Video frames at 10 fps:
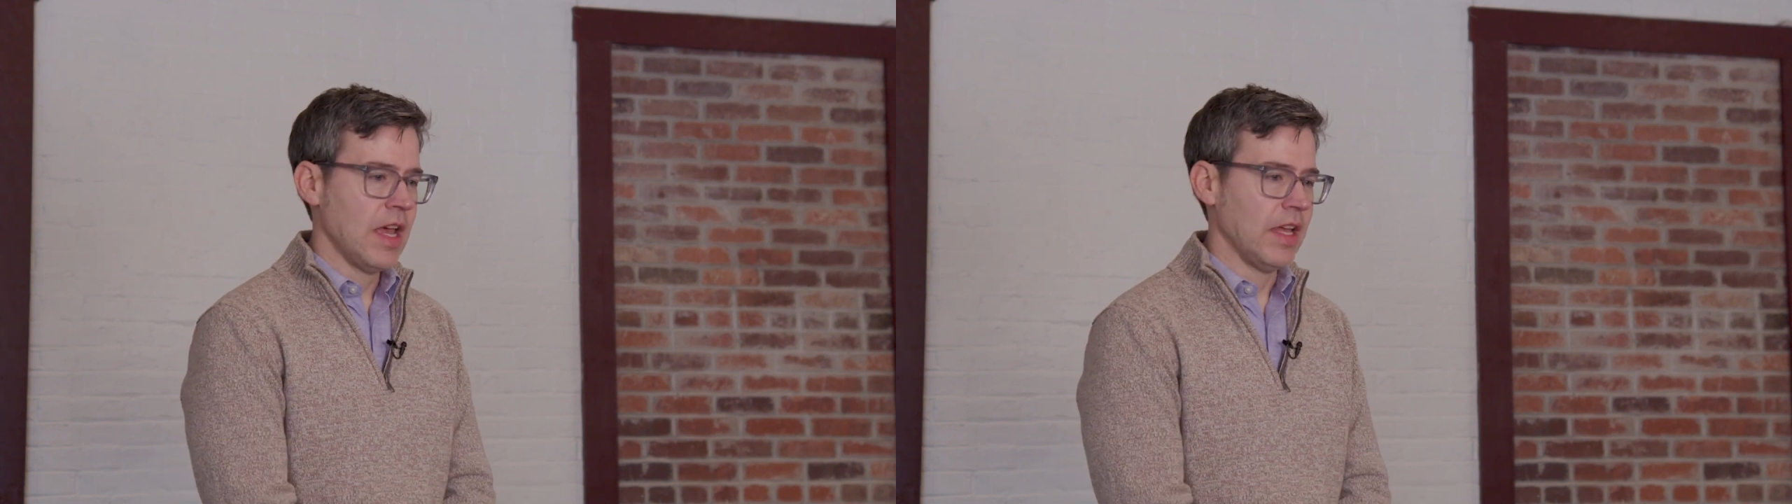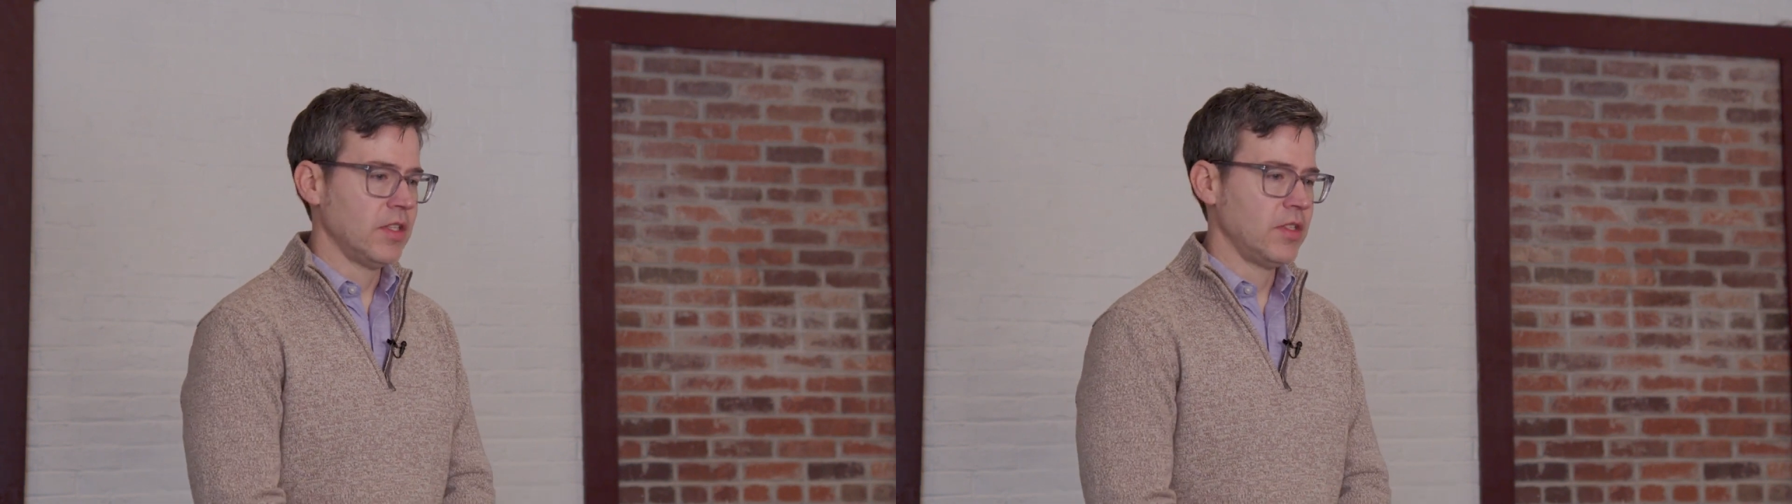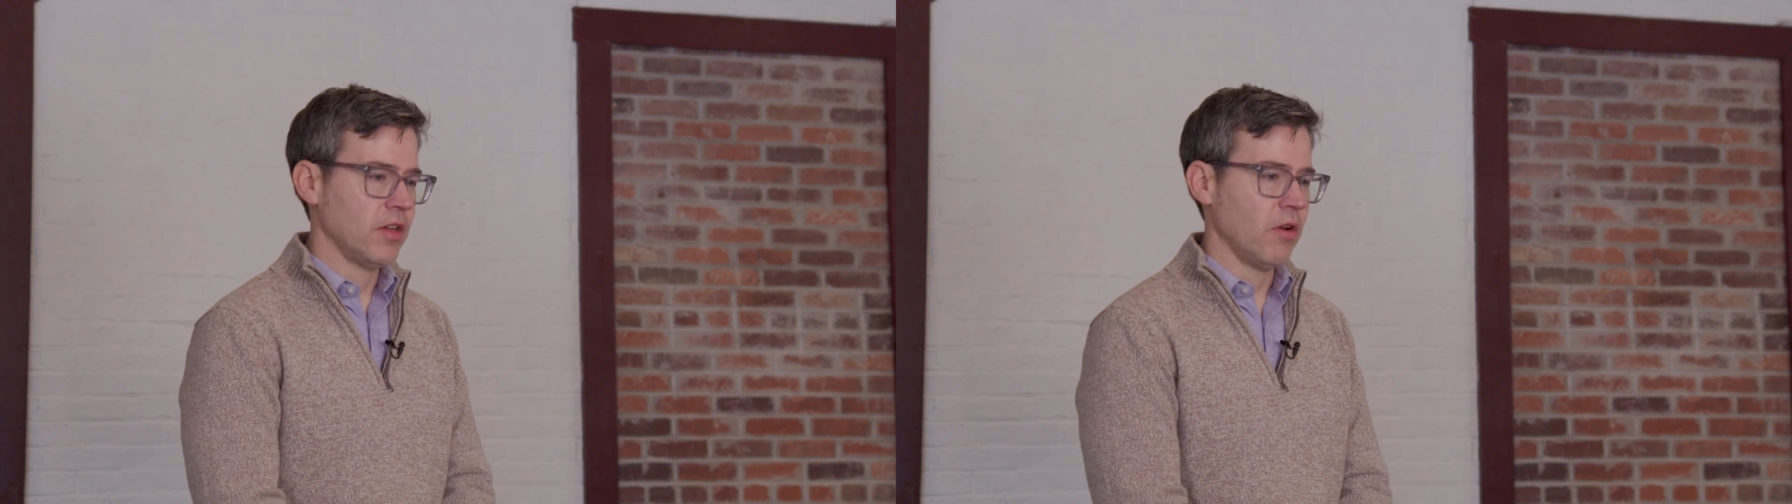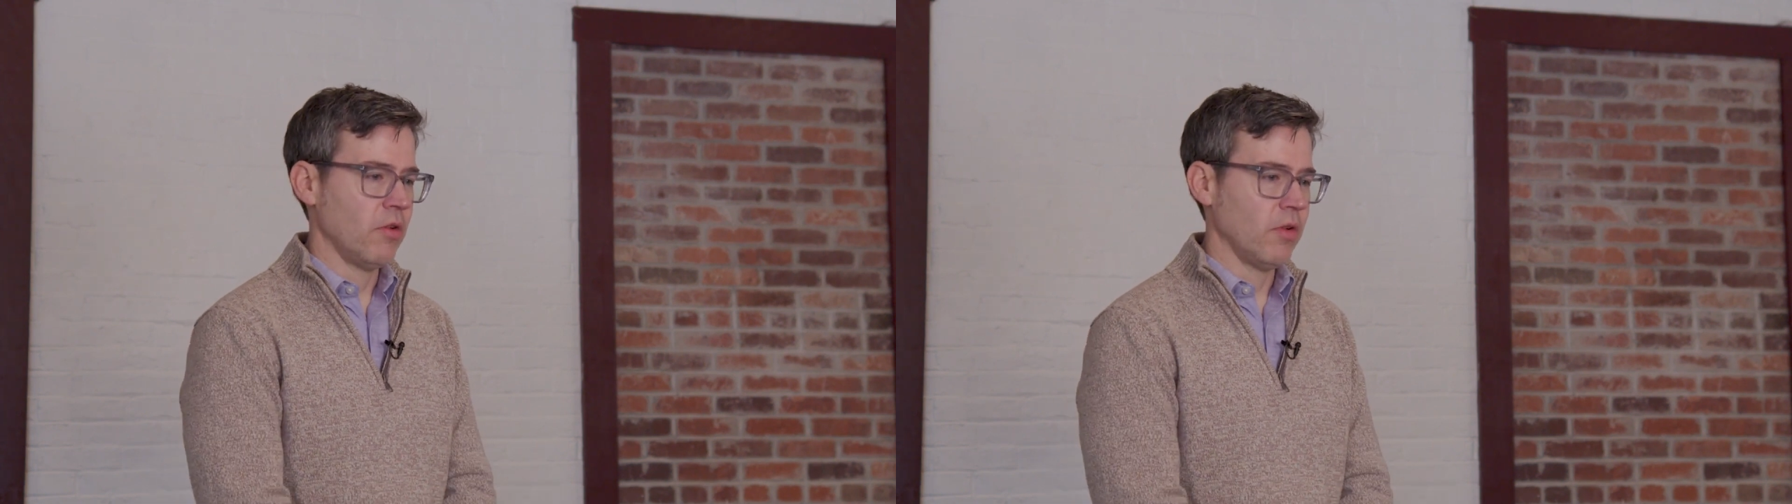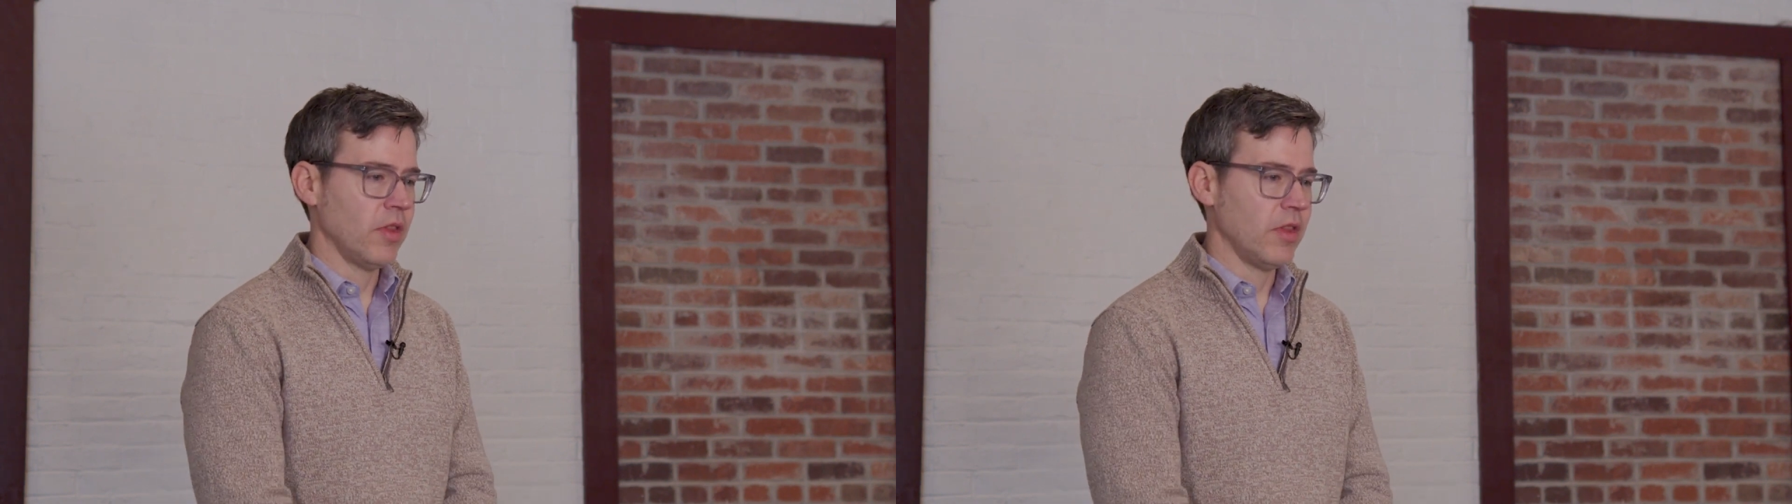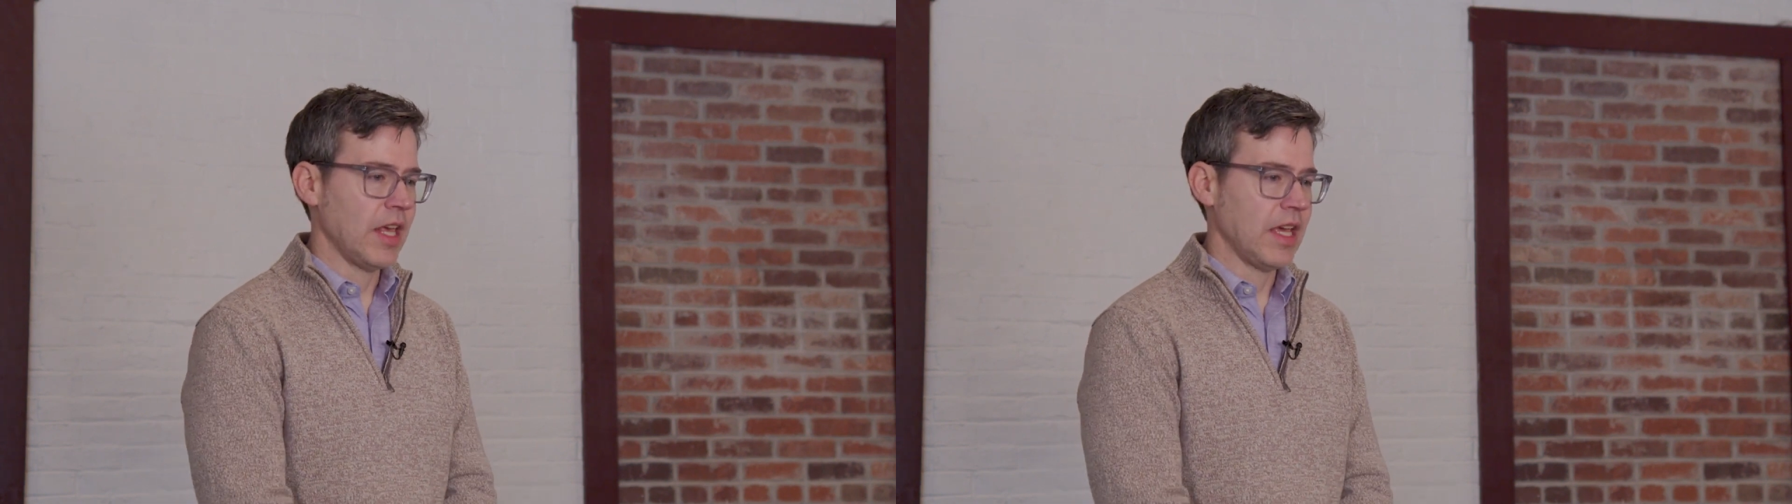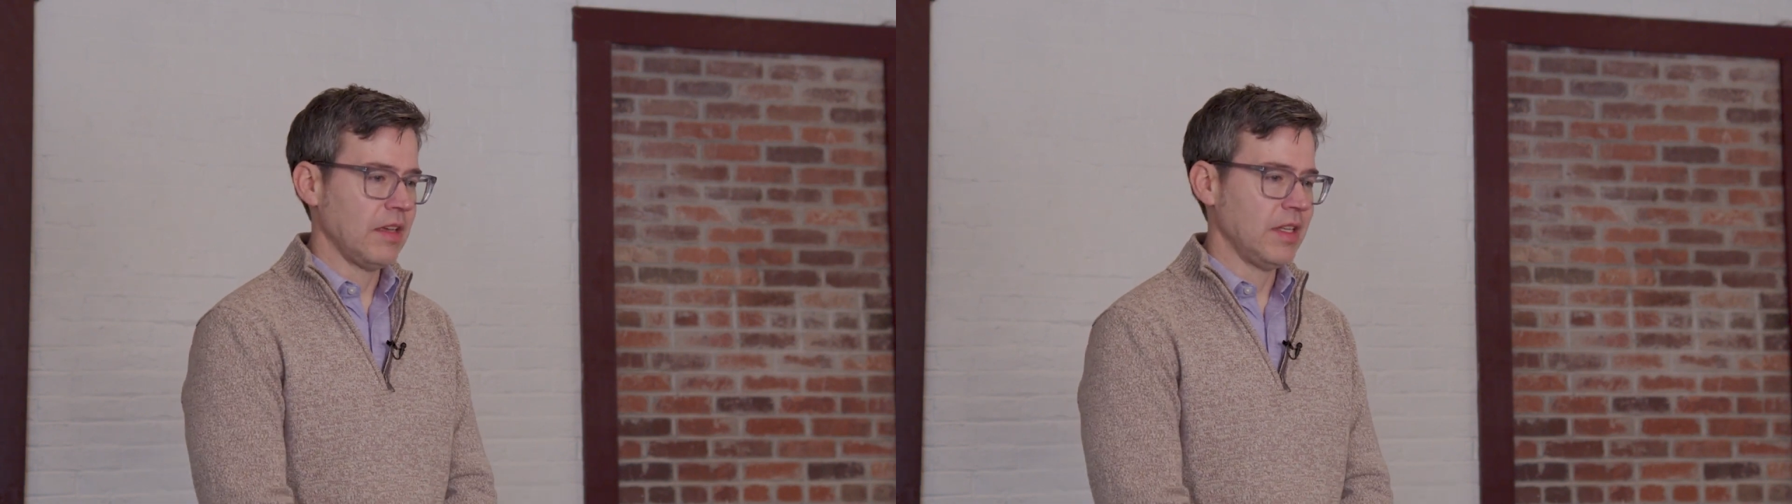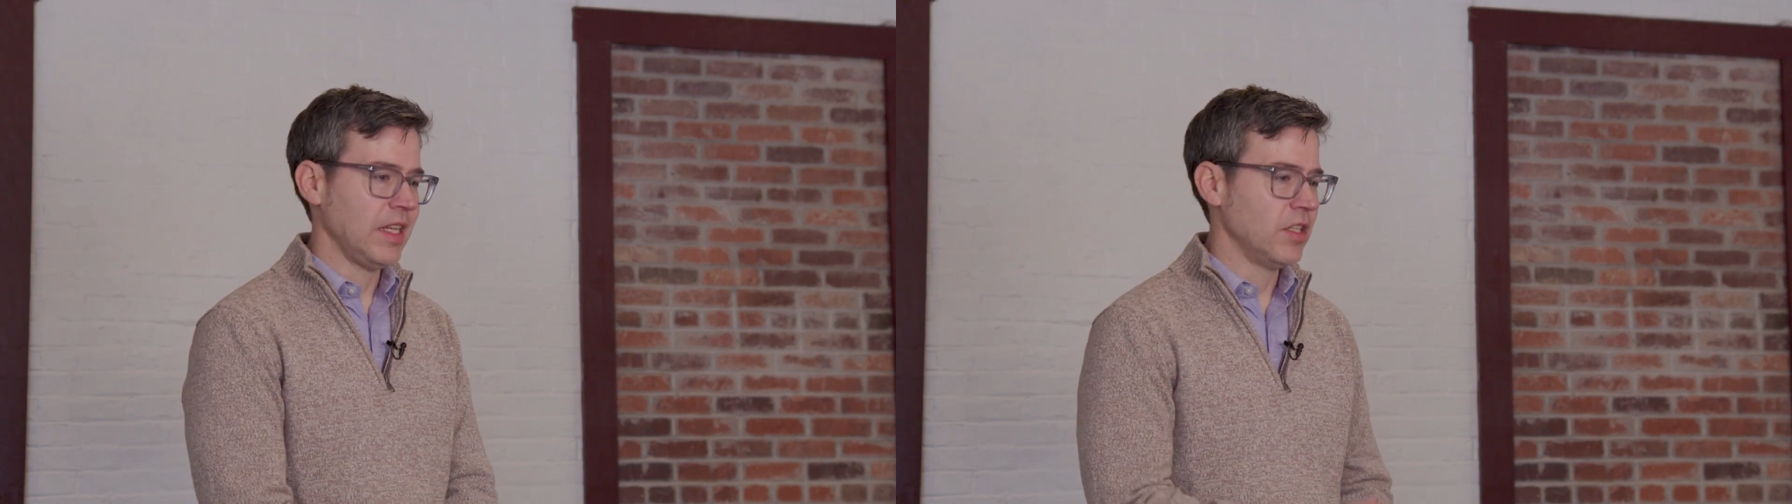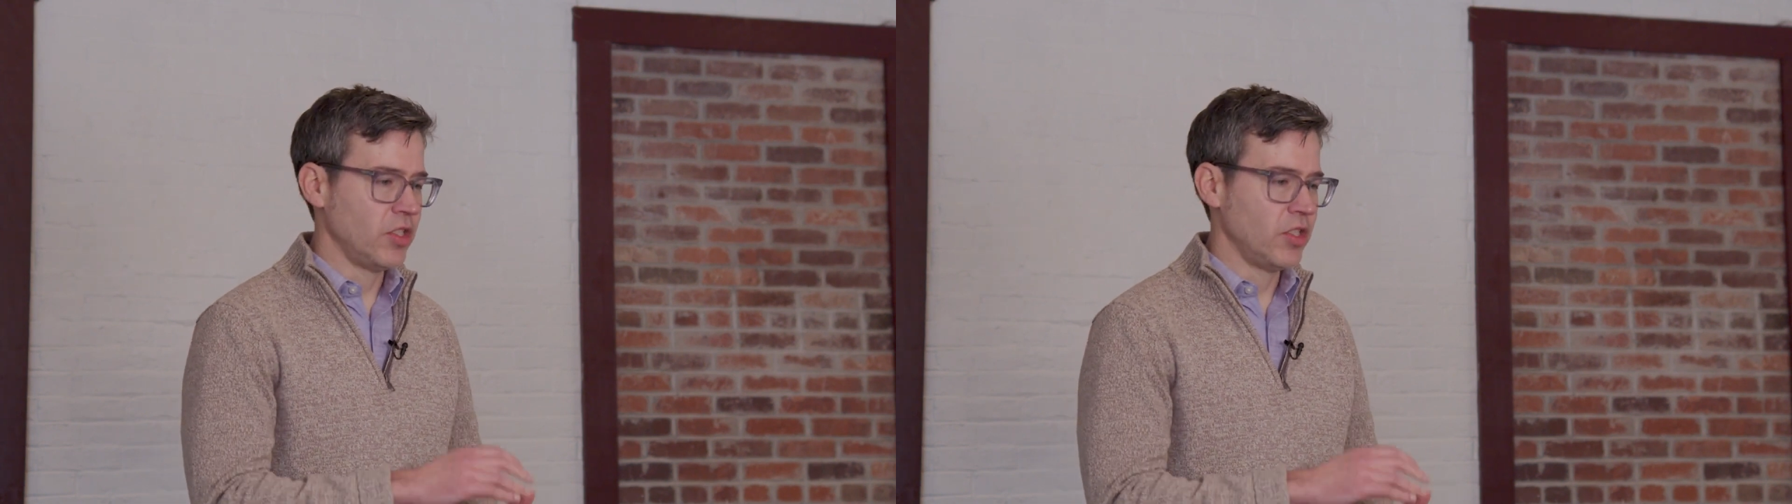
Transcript: and so they need to